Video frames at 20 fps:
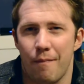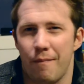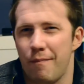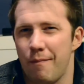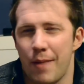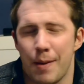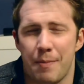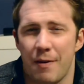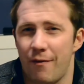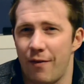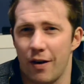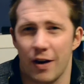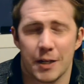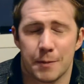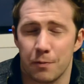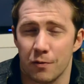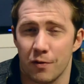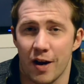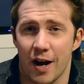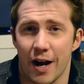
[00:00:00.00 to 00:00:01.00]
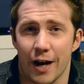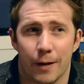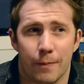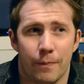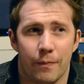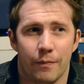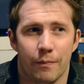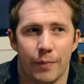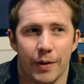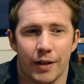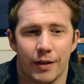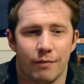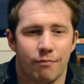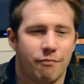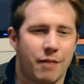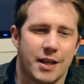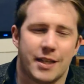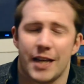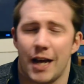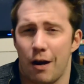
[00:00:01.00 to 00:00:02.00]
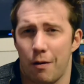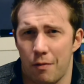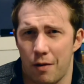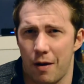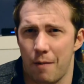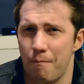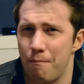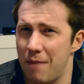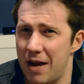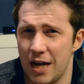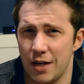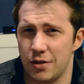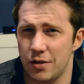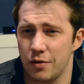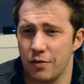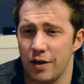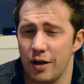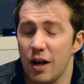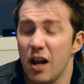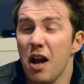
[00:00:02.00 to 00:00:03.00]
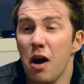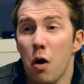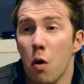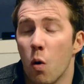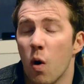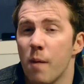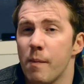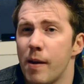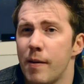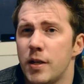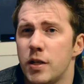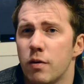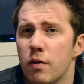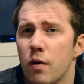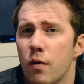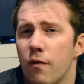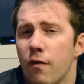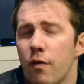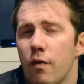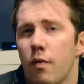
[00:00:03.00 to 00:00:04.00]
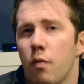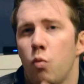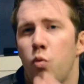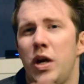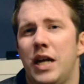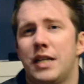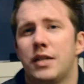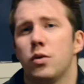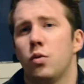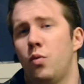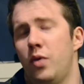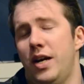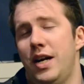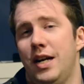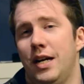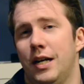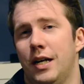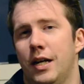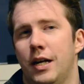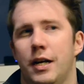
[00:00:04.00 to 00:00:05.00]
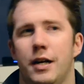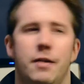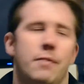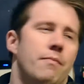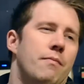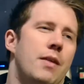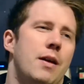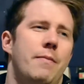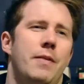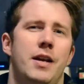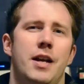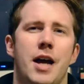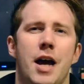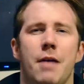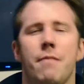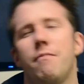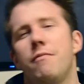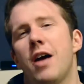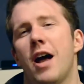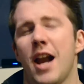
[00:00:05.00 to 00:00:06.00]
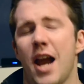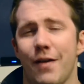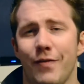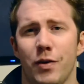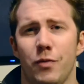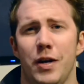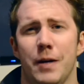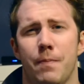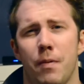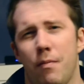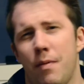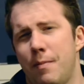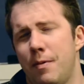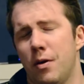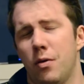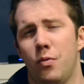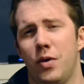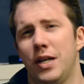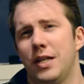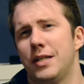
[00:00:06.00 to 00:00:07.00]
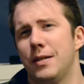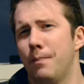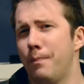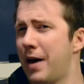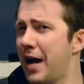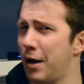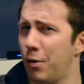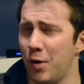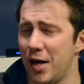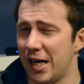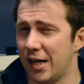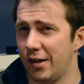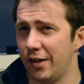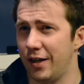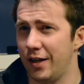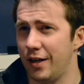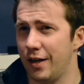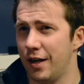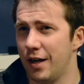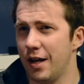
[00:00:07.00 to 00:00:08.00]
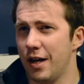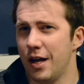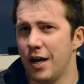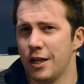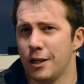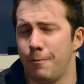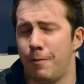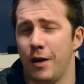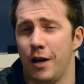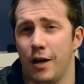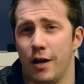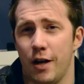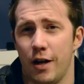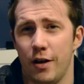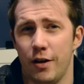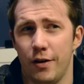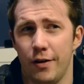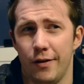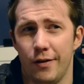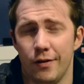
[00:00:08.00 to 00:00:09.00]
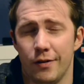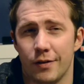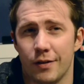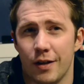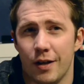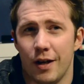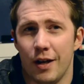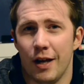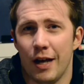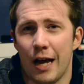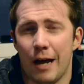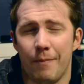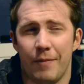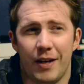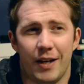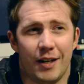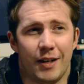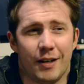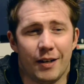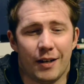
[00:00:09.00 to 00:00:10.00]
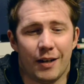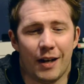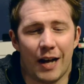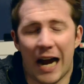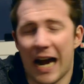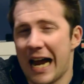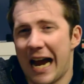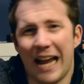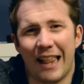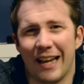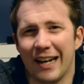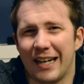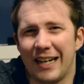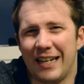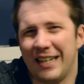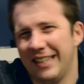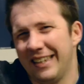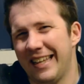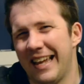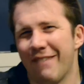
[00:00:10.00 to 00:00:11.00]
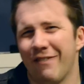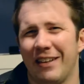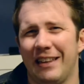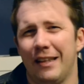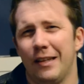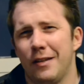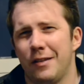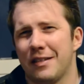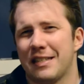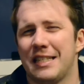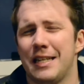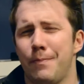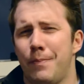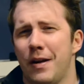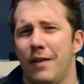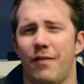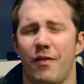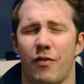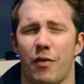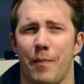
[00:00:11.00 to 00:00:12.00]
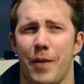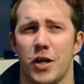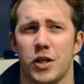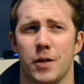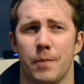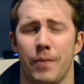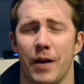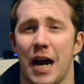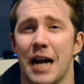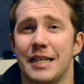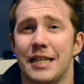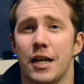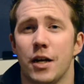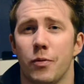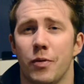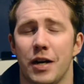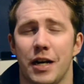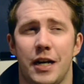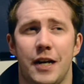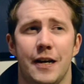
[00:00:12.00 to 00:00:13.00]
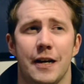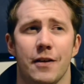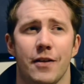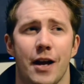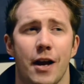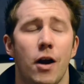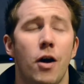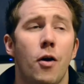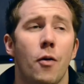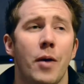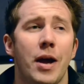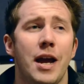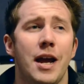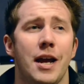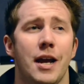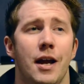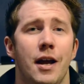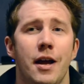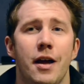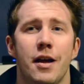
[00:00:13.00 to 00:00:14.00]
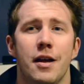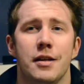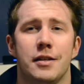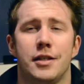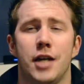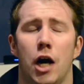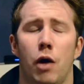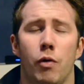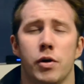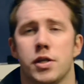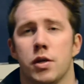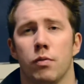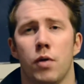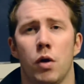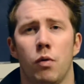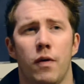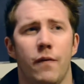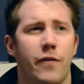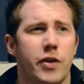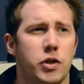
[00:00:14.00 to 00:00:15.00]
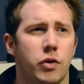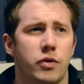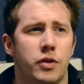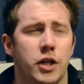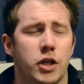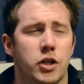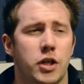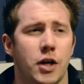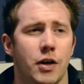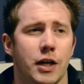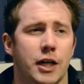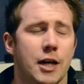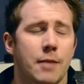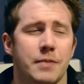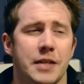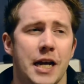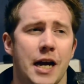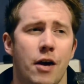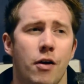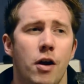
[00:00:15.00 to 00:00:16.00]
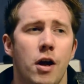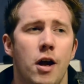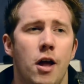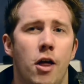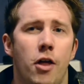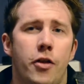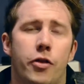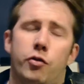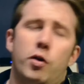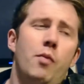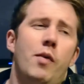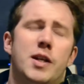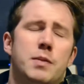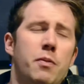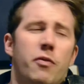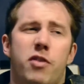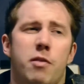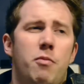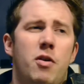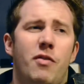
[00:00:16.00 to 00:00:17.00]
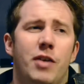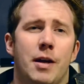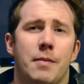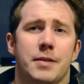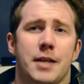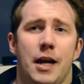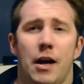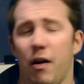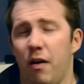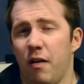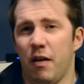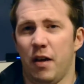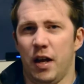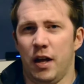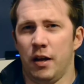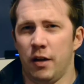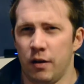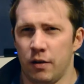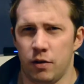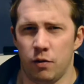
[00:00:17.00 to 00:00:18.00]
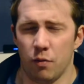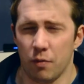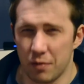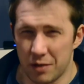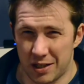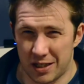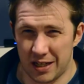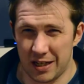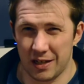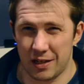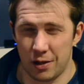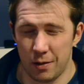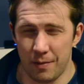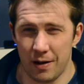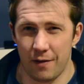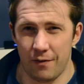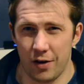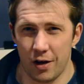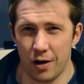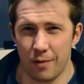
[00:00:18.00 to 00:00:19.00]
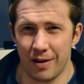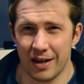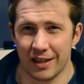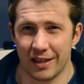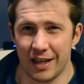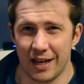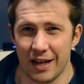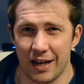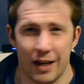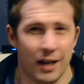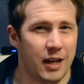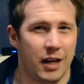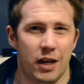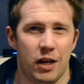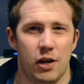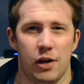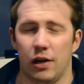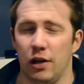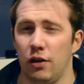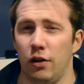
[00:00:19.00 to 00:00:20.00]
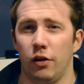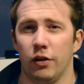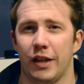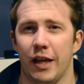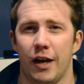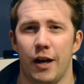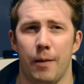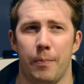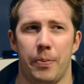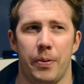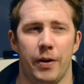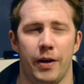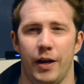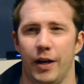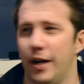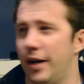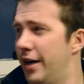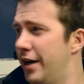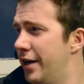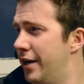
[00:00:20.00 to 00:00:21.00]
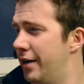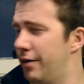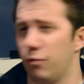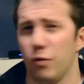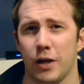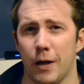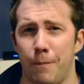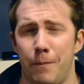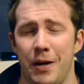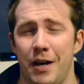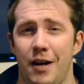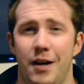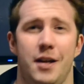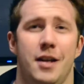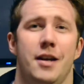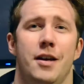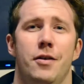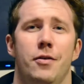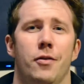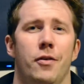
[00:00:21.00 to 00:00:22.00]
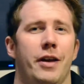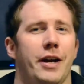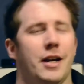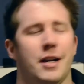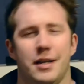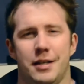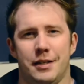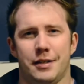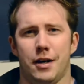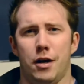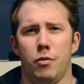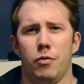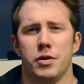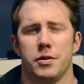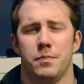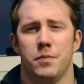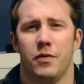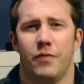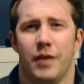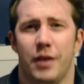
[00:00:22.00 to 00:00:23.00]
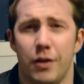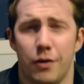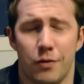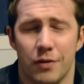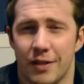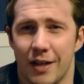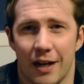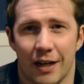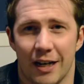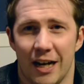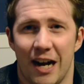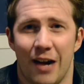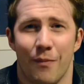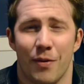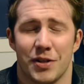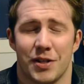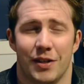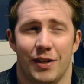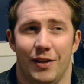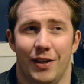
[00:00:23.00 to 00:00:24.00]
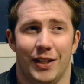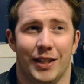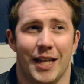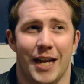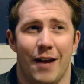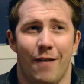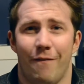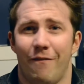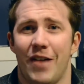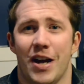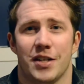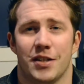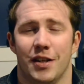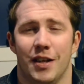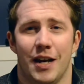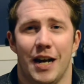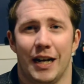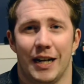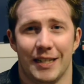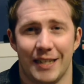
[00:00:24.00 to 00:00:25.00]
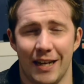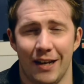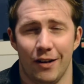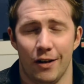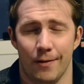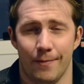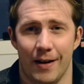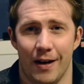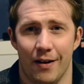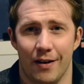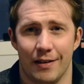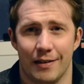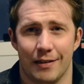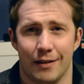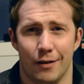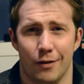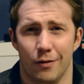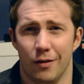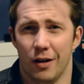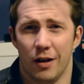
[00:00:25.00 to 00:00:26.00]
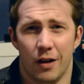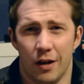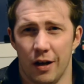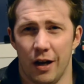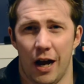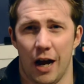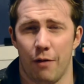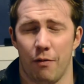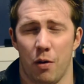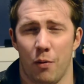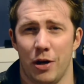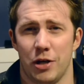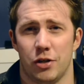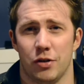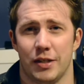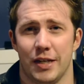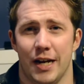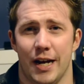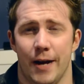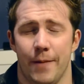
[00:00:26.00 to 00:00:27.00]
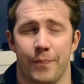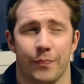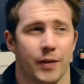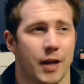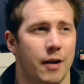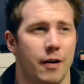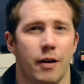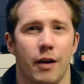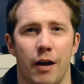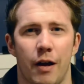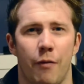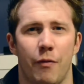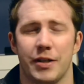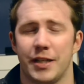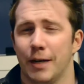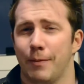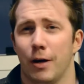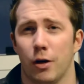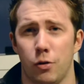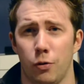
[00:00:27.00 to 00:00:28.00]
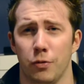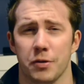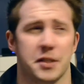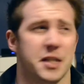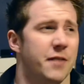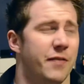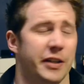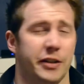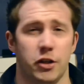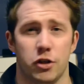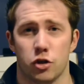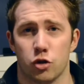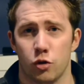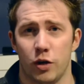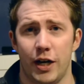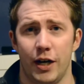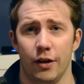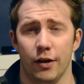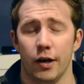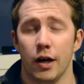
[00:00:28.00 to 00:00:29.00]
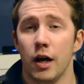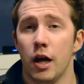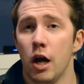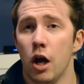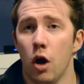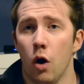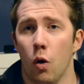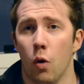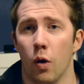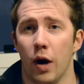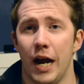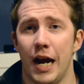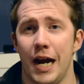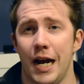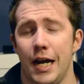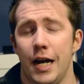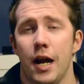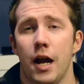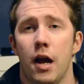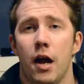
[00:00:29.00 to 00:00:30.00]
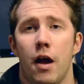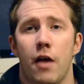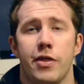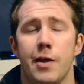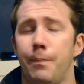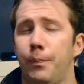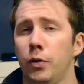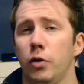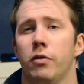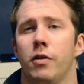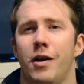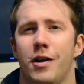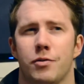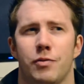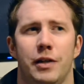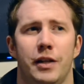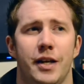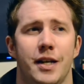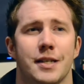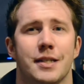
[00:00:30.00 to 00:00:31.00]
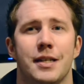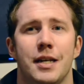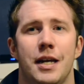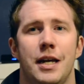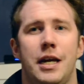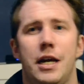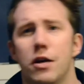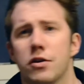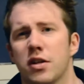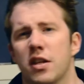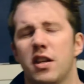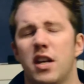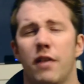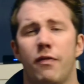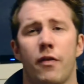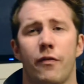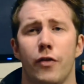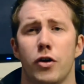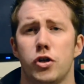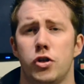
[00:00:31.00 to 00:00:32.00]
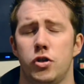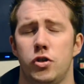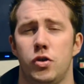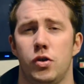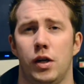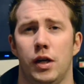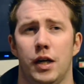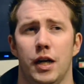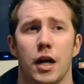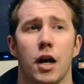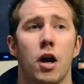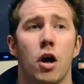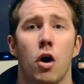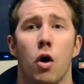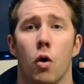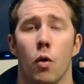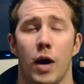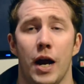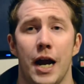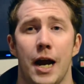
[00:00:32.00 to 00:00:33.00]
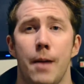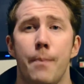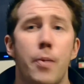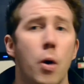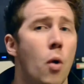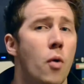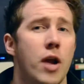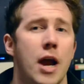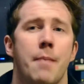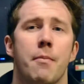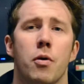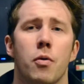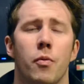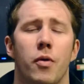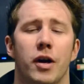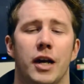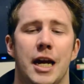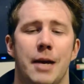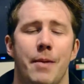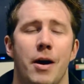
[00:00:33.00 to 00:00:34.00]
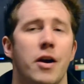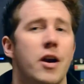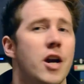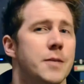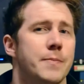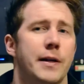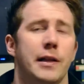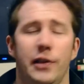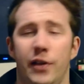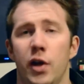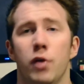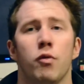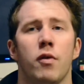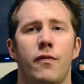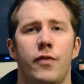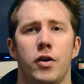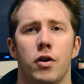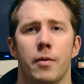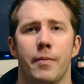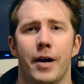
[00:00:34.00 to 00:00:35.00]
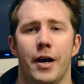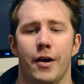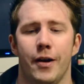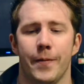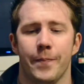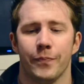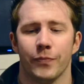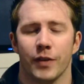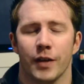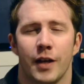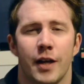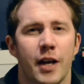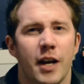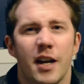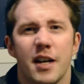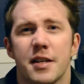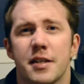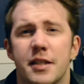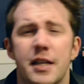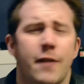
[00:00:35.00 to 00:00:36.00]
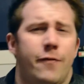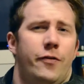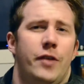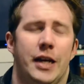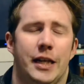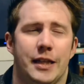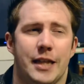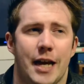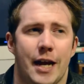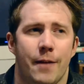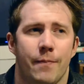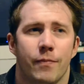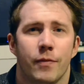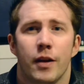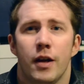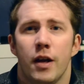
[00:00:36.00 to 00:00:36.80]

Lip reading: maybe very sporadic, but that's how I may do it. Or I may do it week to week. Maybe not every week, but maybe a week to bi-weekly, depending on news. I mean, I like every little snippet of information, but I doubt you want to hear that, oh, hey, Star Wars, the Rogue One Visual Dictionary comes out 3 weeks before the movie comes out. You want to see a two-minute video about that? You can look that up on Wikipedia or like StarWarsMovieNews.com or something like that, faster than I could tell you about it, so I don't want to waste your time. I want to talk about cool stuff like this trailer. Or, hey, the Blu-ray is released. Here's all the different versions you can get. Or, hey, Poe Dameron 1 came out. Here's my little review about it. Stuff like that.